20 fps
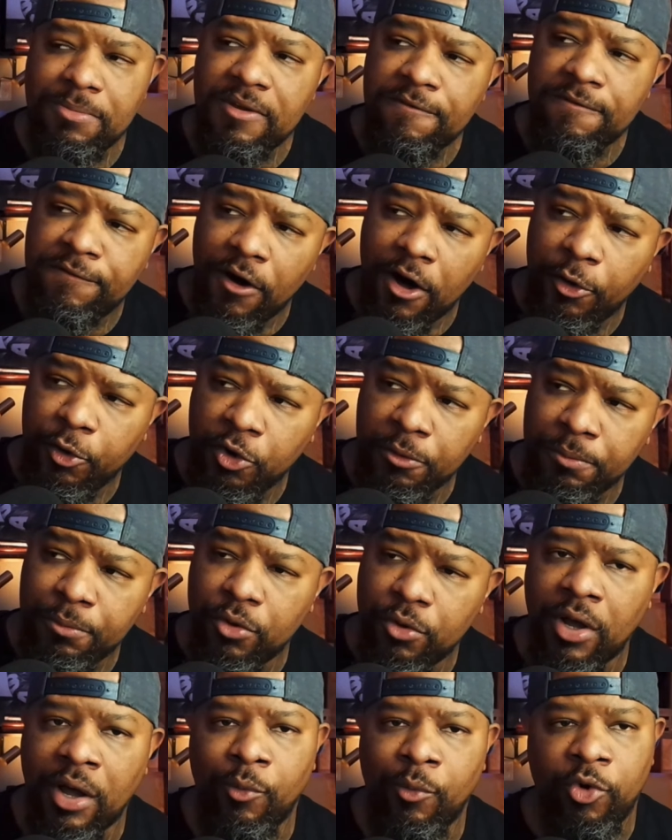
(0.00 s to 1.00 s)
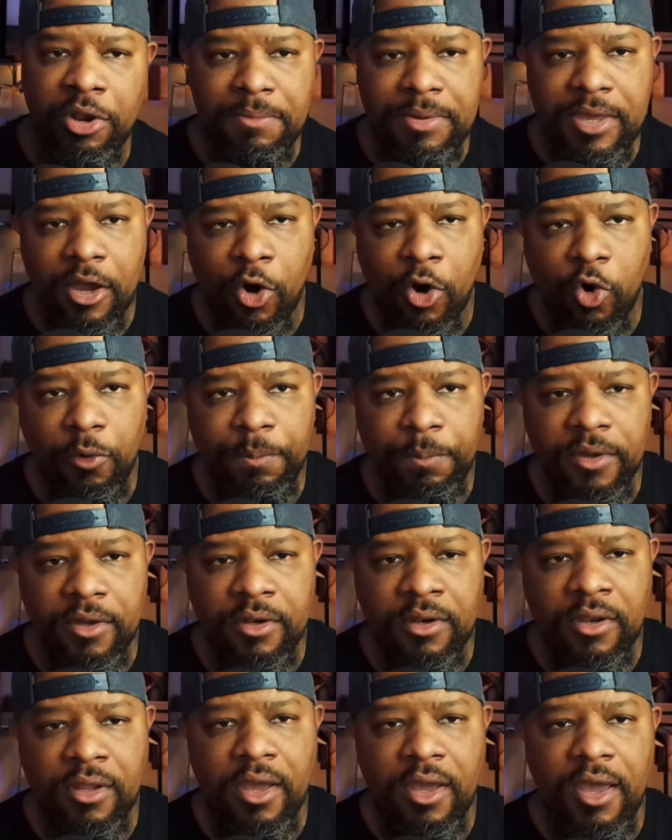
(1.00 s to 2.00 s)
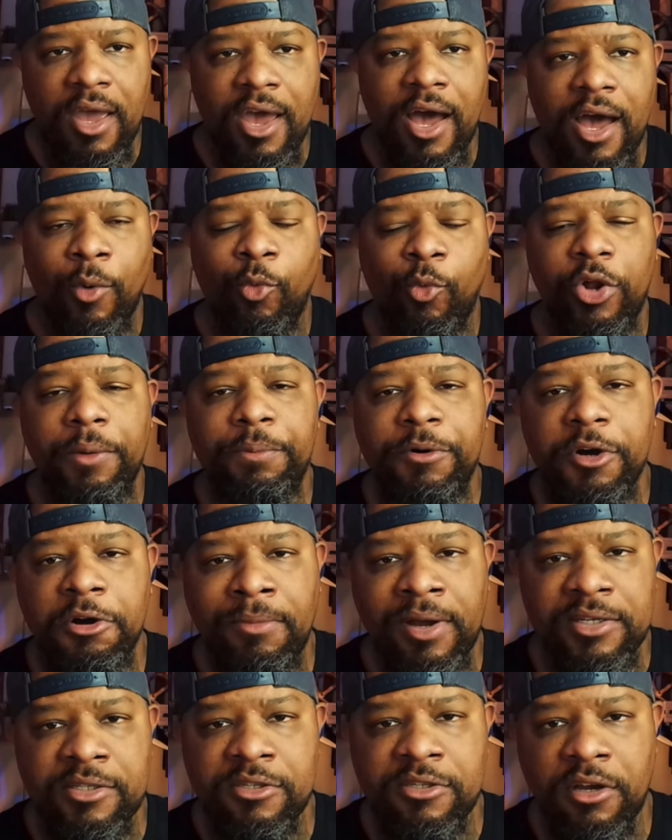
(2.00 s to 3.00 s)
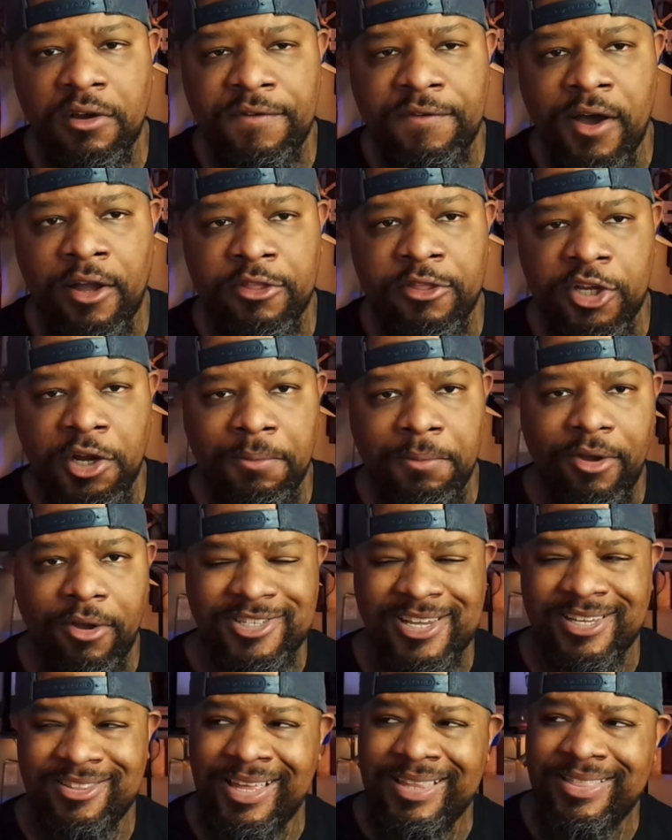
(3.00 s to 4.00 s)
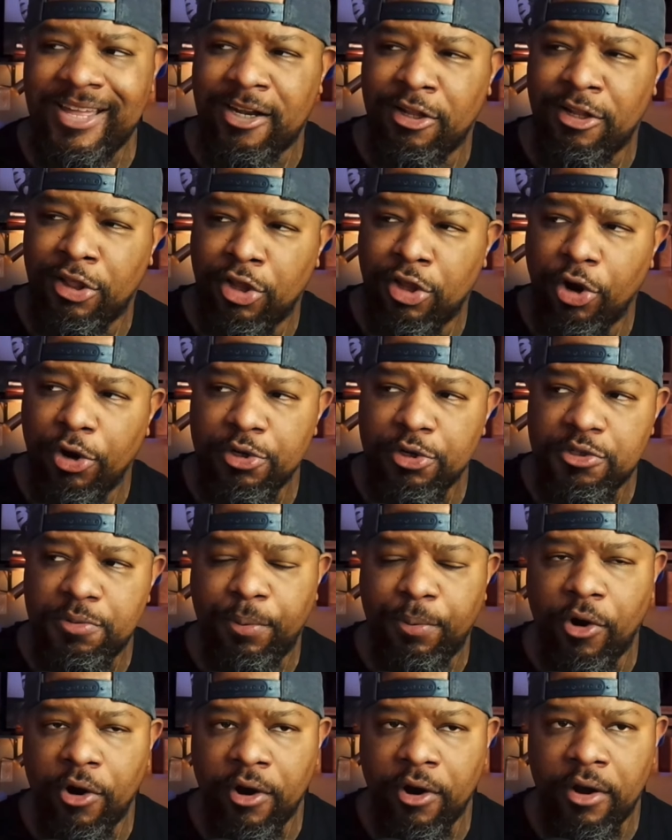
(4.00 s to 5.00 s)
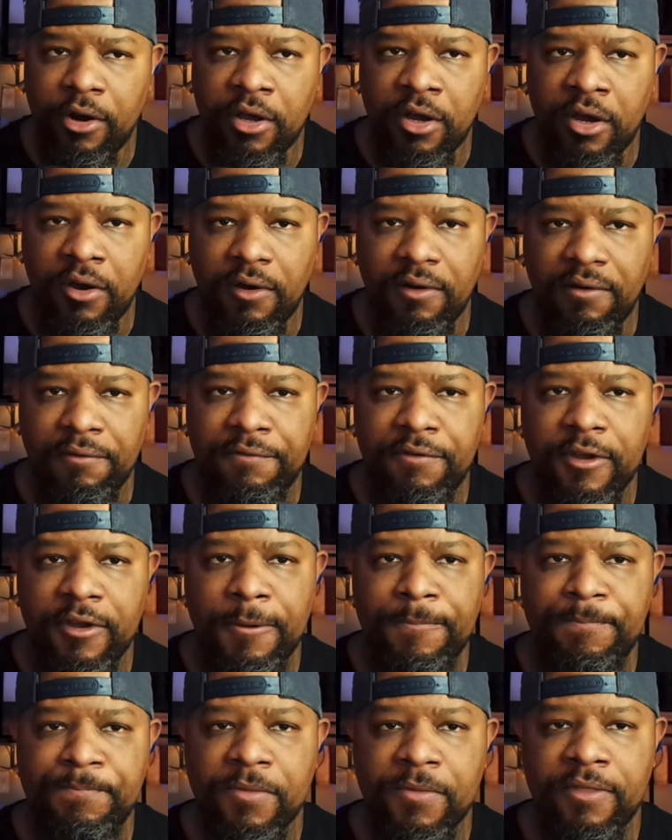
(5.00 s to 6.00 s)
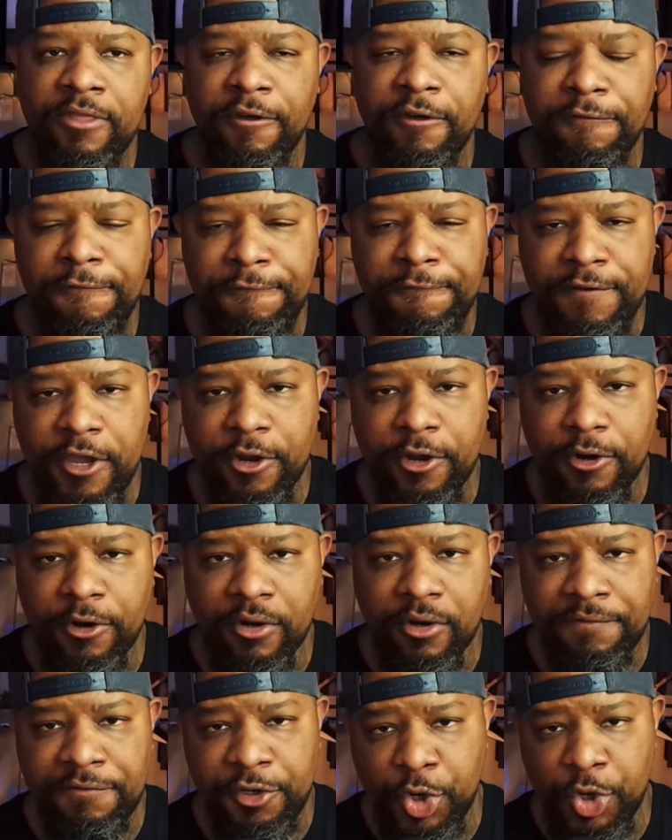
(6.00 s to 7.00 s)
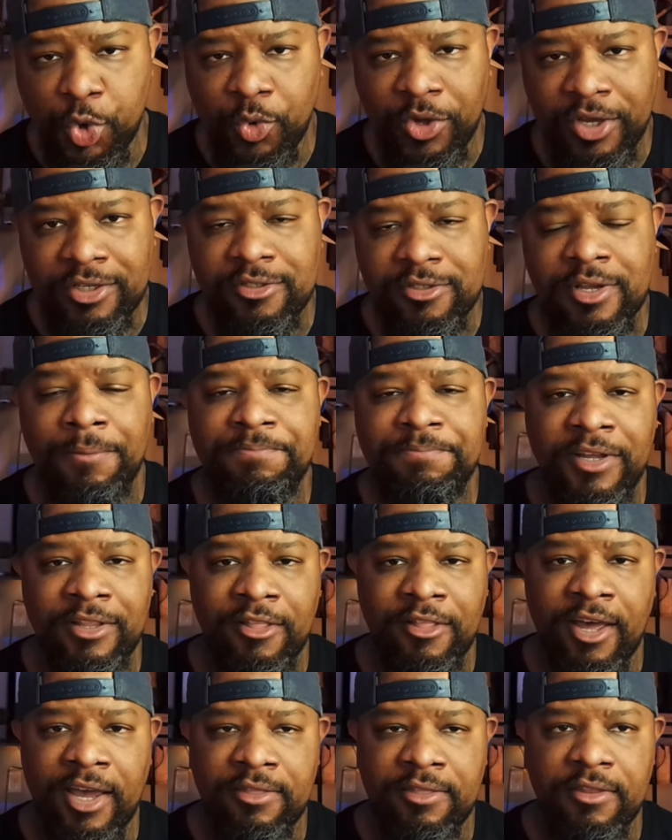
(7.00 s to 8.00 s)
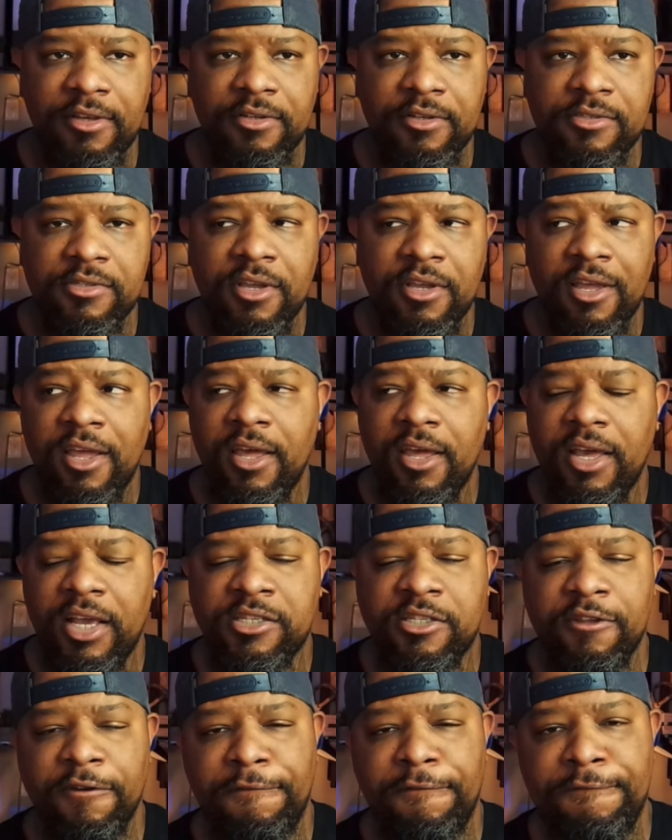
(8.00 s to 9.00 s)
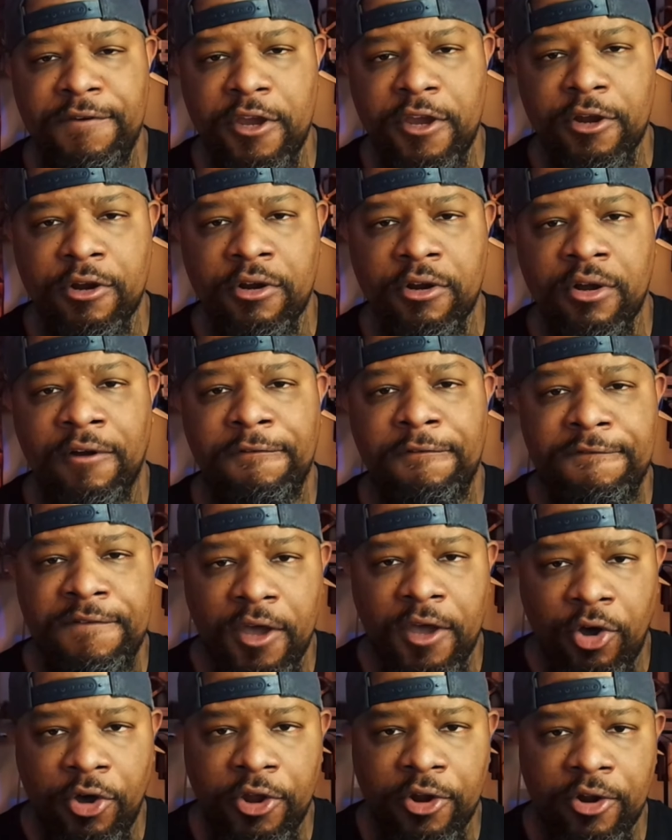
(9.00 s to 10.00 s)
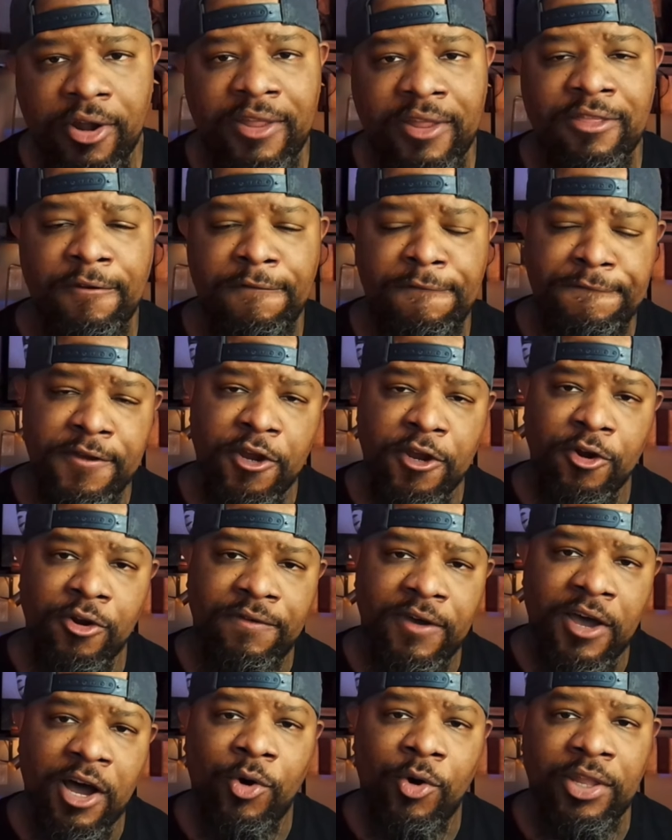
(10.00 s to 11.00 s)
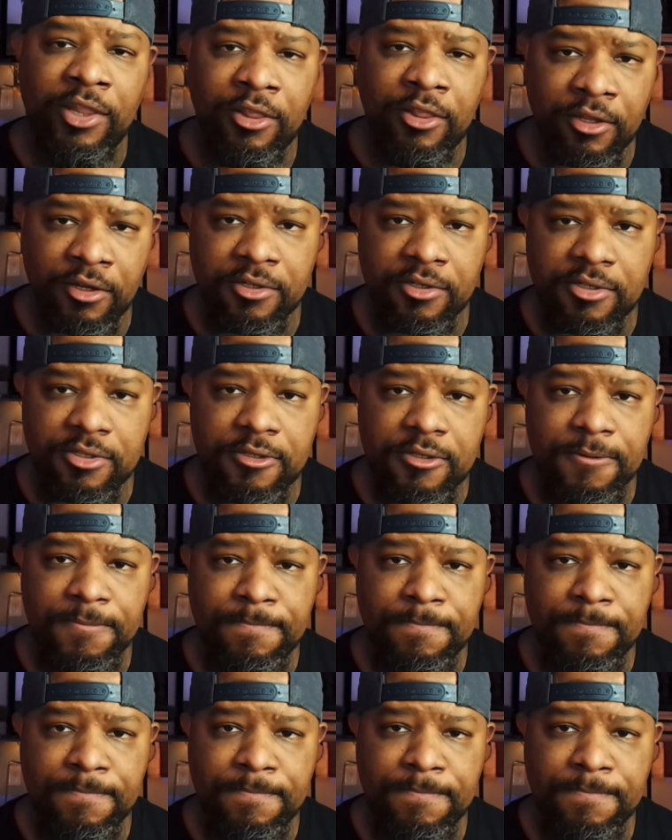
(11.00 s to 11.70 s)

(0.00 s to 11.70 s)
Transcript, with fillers: to be vulnerable. I want to be open. I want to put myself out there because I think that a large part of the fear of doing something like this is the fear of failure and the fear of how it looks.